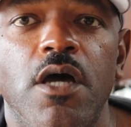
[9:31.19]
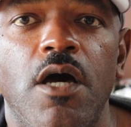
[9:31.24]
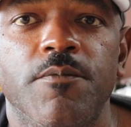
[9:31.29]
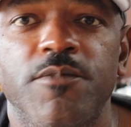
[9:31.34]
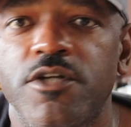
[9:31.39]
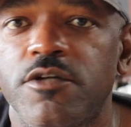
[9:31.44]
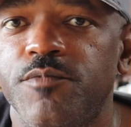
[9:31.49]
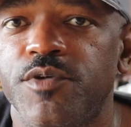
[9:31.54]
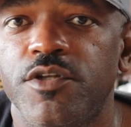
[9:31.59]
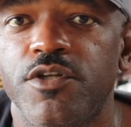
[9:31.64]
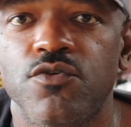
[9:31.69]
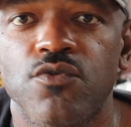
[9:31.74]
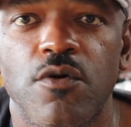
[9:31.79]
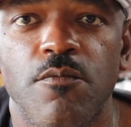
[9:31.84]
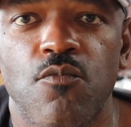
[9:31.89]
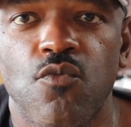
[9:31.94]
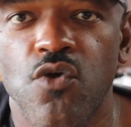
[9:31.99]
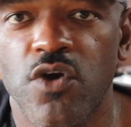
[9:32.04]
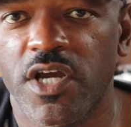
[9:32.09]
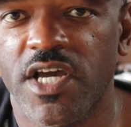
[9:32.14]
I'm going to be
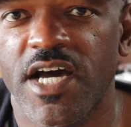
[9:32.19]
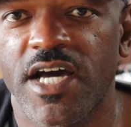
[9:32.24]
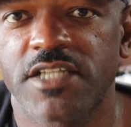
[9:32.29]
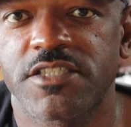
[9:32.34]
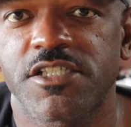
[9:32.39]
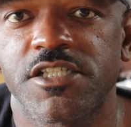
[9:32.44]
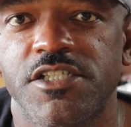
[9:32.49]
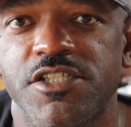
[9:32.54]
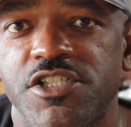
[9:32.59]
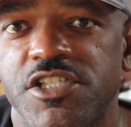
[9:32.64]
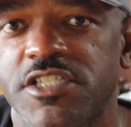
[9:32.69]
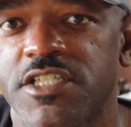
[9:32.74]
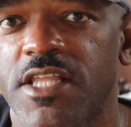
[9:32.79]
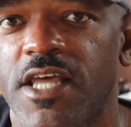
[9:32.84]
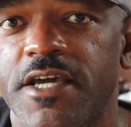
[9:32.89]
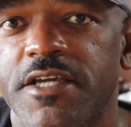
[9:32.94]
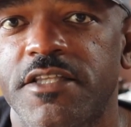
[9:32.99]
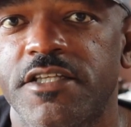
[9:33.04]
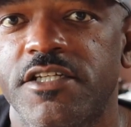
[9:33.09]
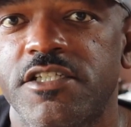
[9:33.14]
doing more content just
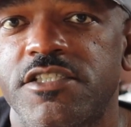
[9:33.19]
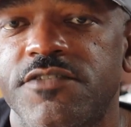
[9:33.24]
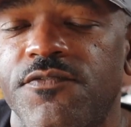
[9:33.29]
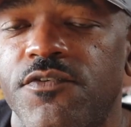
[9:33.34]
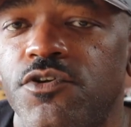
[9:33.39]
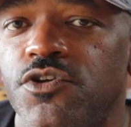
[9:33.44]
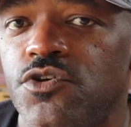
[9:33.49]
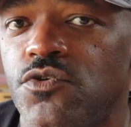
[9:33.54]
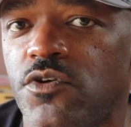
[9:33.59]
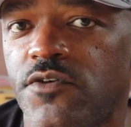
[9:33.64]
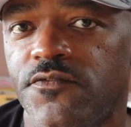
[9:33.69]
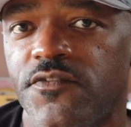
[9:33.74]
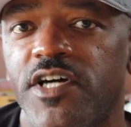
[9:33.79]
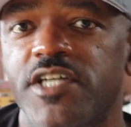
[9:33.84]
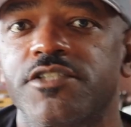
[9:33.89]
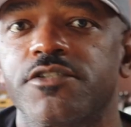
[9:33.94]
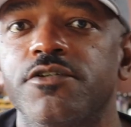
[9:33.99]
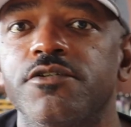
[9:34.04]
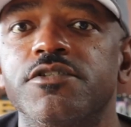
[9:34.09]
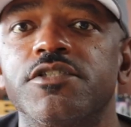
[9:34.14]
like this for new
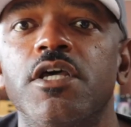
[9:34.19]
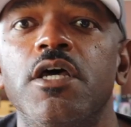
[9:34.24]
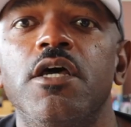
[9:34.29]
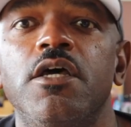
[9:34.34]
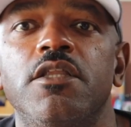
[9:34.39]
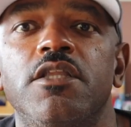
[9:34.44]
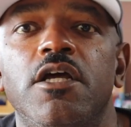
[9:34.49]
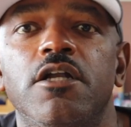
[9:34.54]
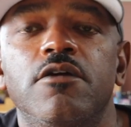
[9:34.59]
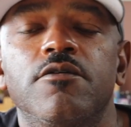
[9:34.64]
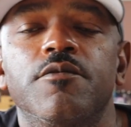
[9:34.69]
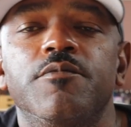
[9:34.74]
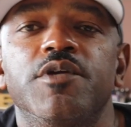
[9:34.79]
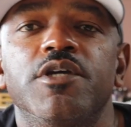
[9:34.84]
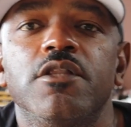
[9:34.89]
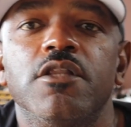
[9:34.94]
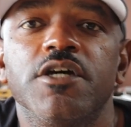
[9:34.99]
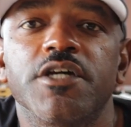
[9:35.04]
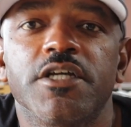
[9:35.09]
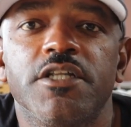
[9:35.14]
investors that are going
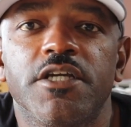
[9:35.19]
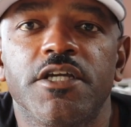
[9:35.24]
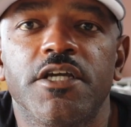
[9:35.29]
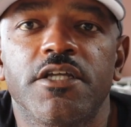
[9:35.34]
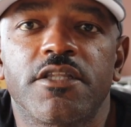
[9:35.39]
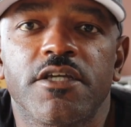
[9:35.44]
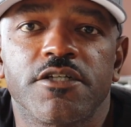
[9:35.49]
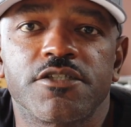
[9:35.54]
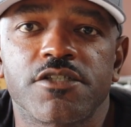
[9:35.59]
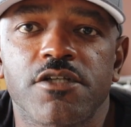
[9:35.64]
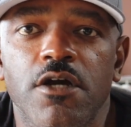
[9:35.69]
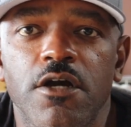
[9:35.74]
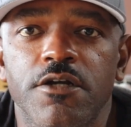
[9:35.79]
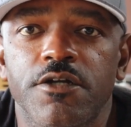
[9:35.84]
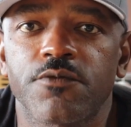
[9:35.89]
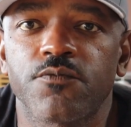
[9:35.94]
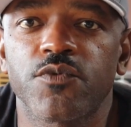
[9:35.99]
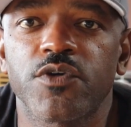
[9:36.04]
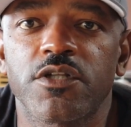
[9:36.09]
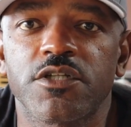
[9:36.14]
to be looking to get their
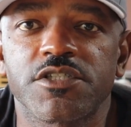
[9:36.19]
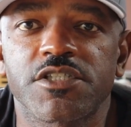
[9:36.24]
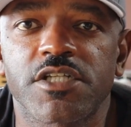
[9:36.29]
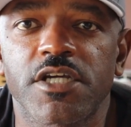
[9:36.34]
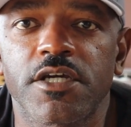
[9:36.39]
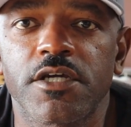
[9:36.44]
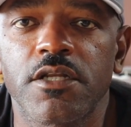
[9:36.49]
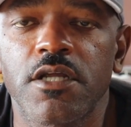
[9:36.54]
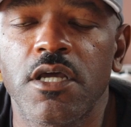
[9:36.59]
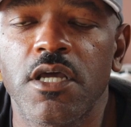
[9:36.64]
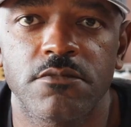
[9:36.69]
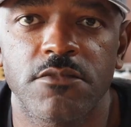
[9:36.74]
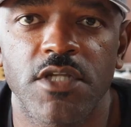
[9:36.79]
start in real estate.